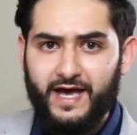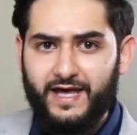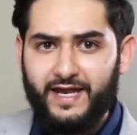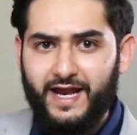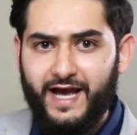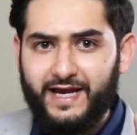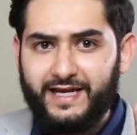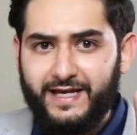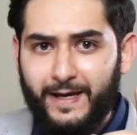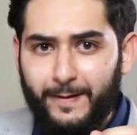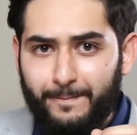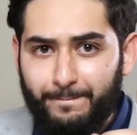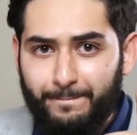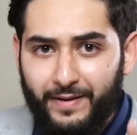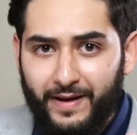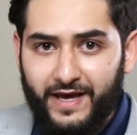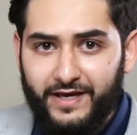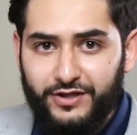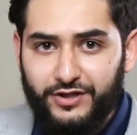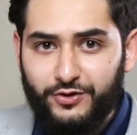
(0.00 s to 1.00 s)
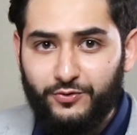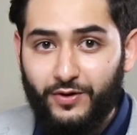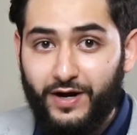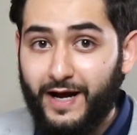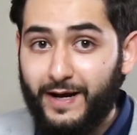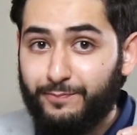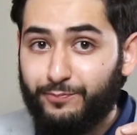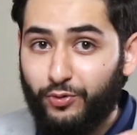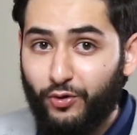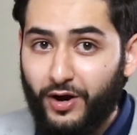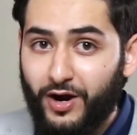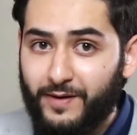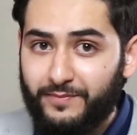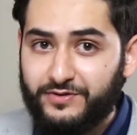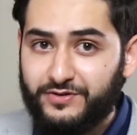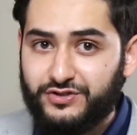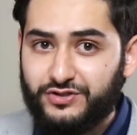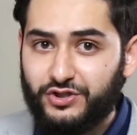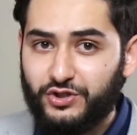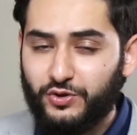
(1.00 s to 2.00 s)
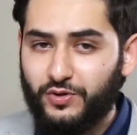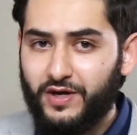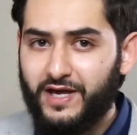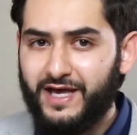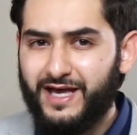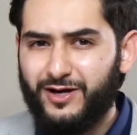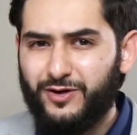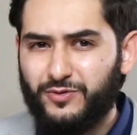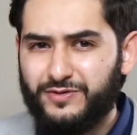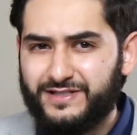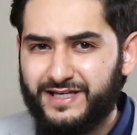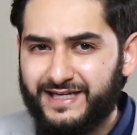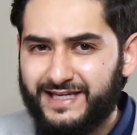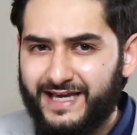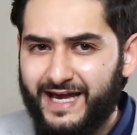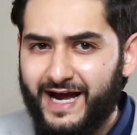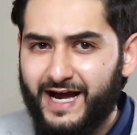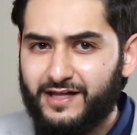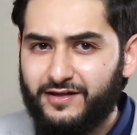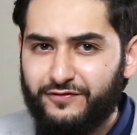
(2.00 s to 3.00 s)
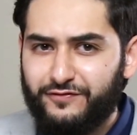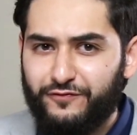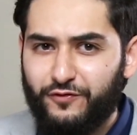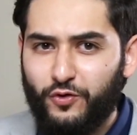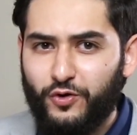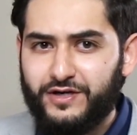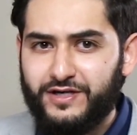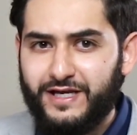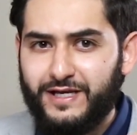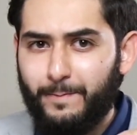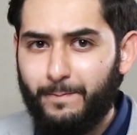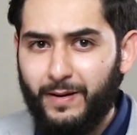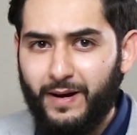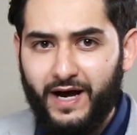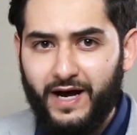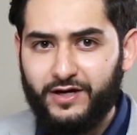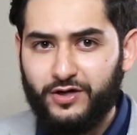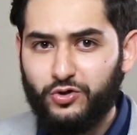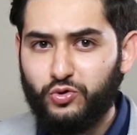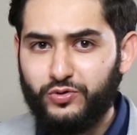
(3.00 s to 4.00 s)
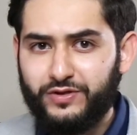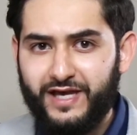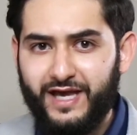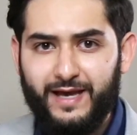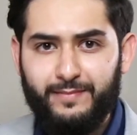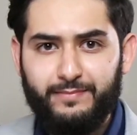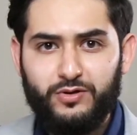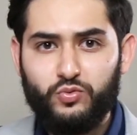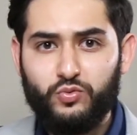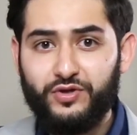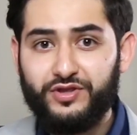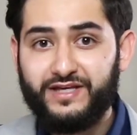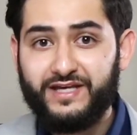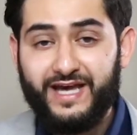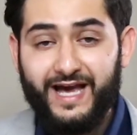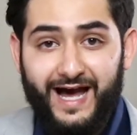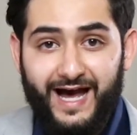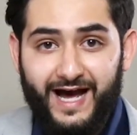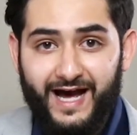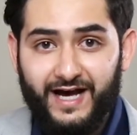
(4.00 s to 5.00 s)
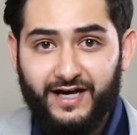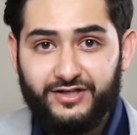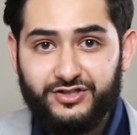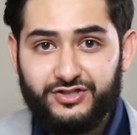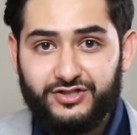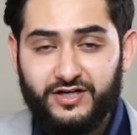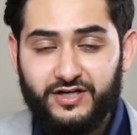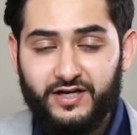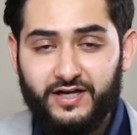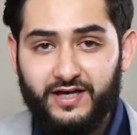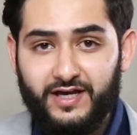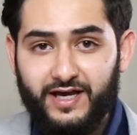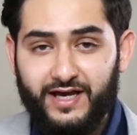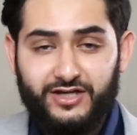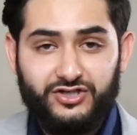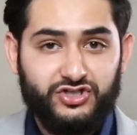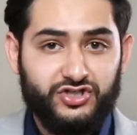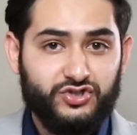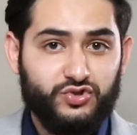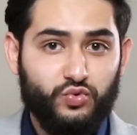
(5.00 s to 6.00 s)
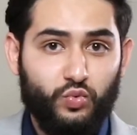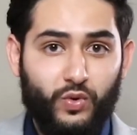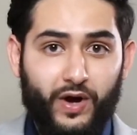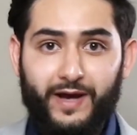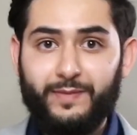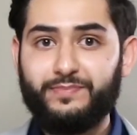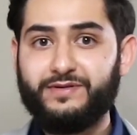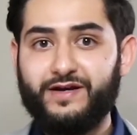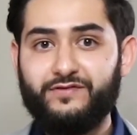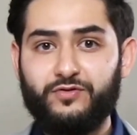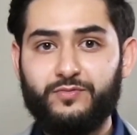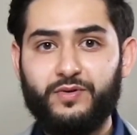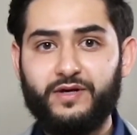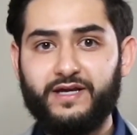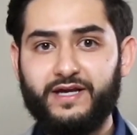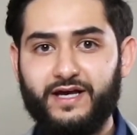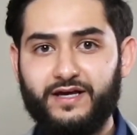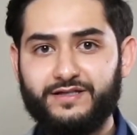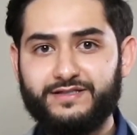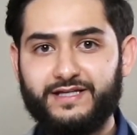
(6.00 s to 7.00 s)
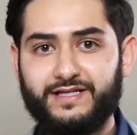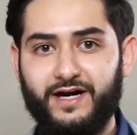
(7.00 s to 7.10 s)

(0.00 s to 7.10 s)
And I can bet you, I promise you, it was a Californian buyer who came in with cash and just wiped everybody else